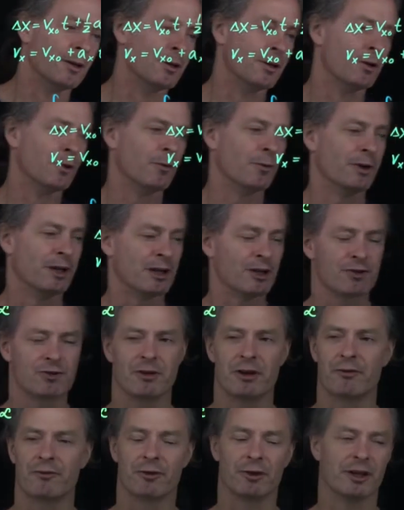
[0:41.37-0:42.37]
We also
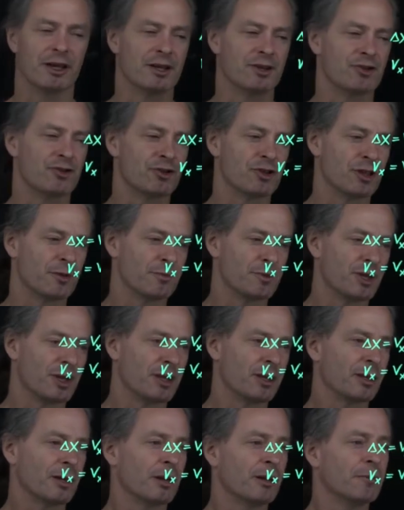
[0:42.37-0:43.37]
have relationships
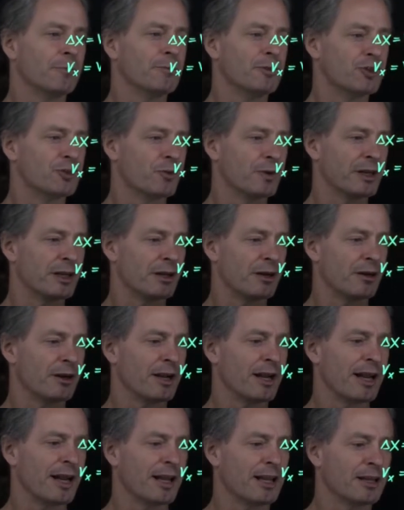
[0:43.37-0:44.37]
here between our
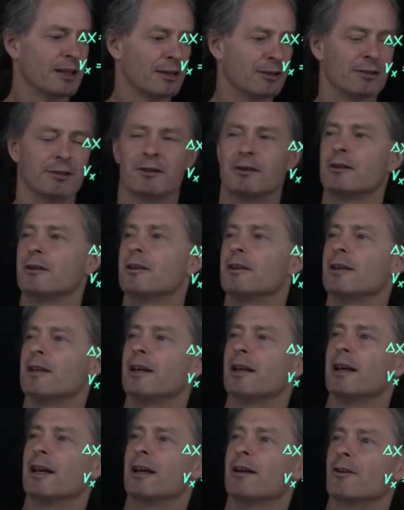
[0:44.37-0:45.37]
angular
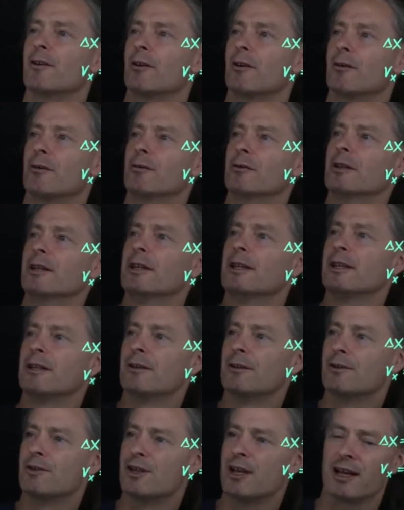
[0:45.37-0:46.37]
and our
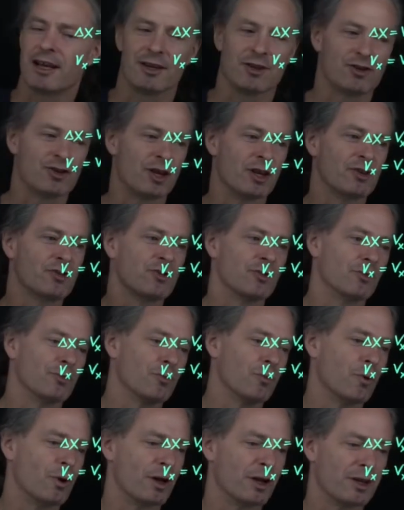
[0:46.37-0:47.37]
linear tangential
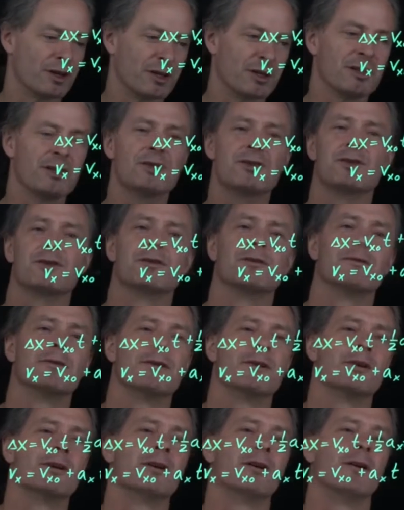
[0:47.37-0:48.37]
quantities.
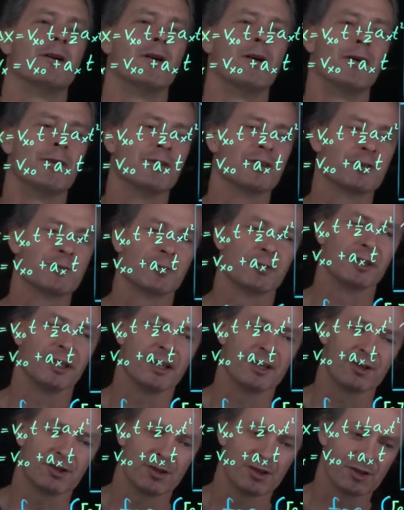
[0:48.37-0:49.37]
All these
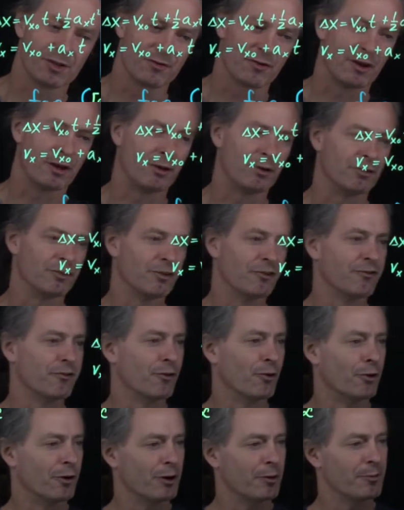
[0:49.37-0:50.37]
relations follow the
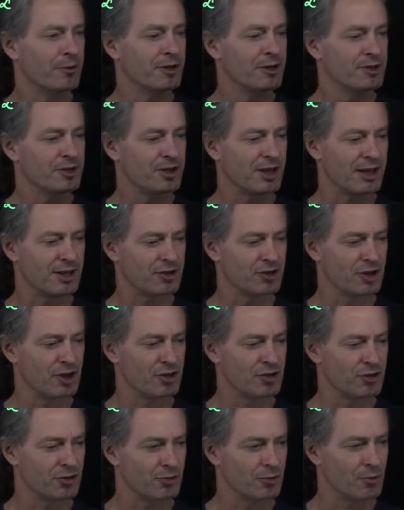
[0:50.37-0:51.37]
form
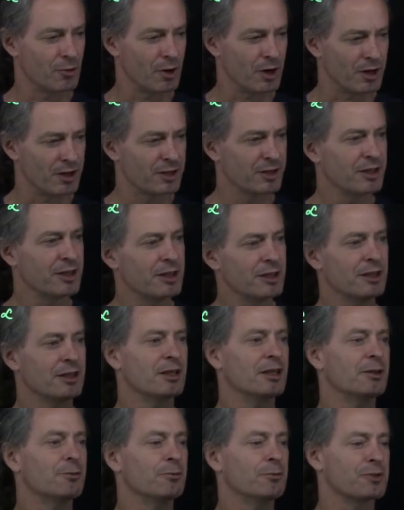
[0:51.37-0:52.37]
tangential quantity
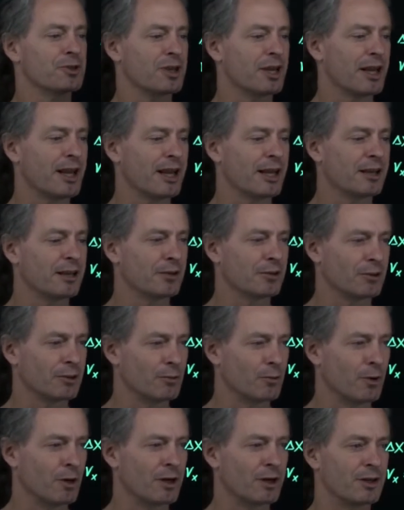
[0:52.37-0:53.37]
equals angular
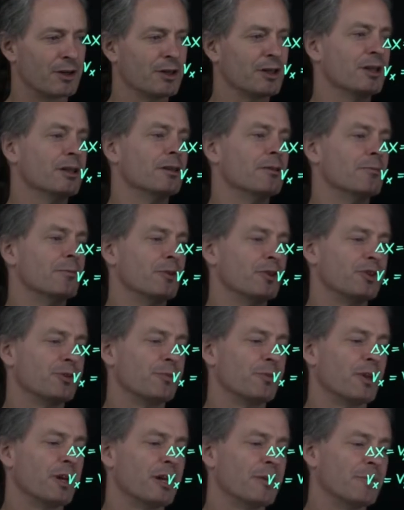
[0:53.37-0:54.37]
quantity
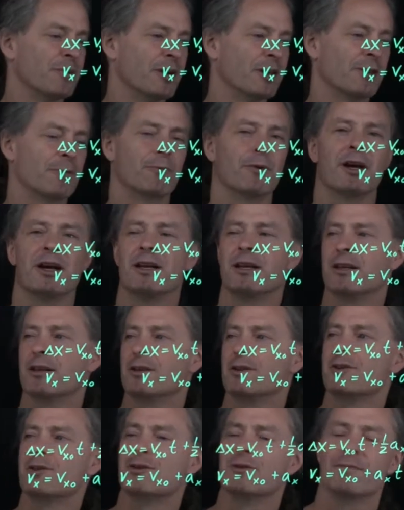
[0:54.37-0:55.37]
multiplied by the radius.